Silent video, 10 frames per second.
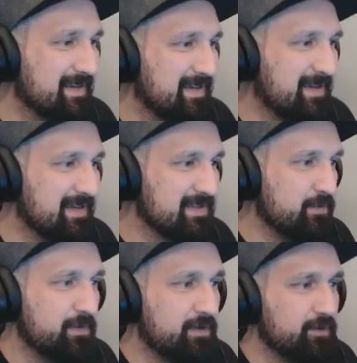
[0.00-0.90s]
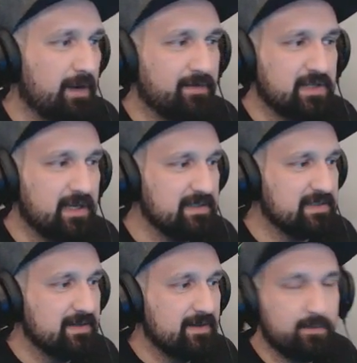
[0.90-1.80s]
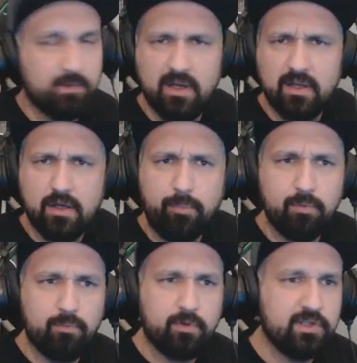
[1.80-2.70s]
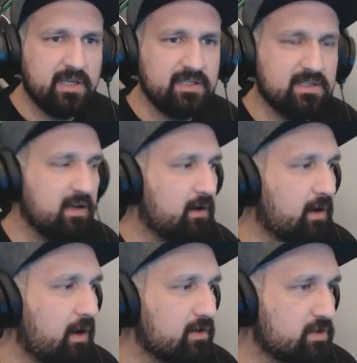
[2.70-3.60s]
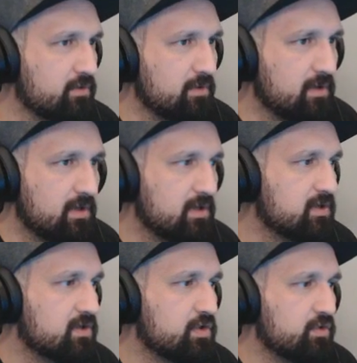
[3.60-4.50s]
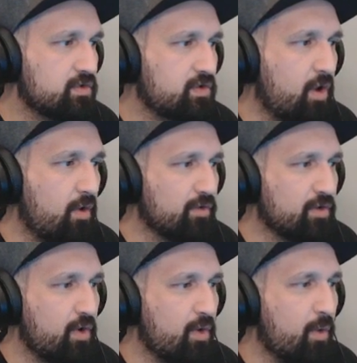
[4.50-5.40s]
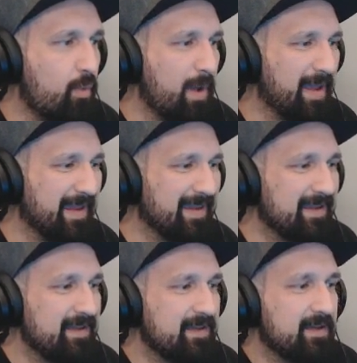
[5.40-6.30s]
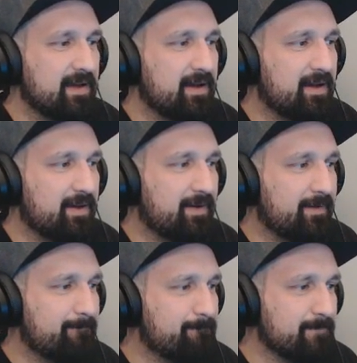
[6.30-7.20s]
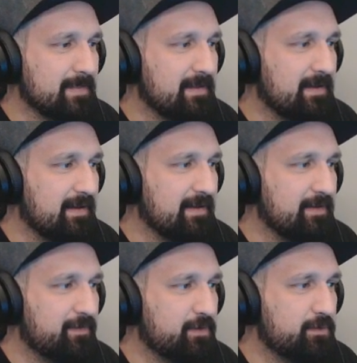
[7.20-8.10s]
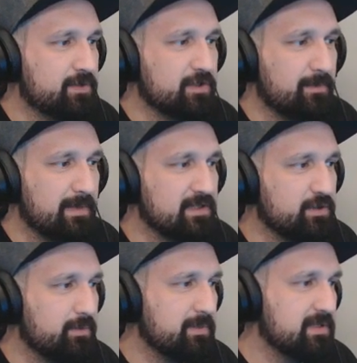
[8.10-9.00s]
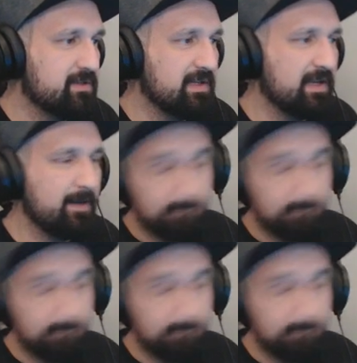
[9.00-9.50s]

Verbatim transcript: Uh, let's go for the draft chest, and we got a couple more chests also, so don't go away. Um, if you saw my stream yesterday,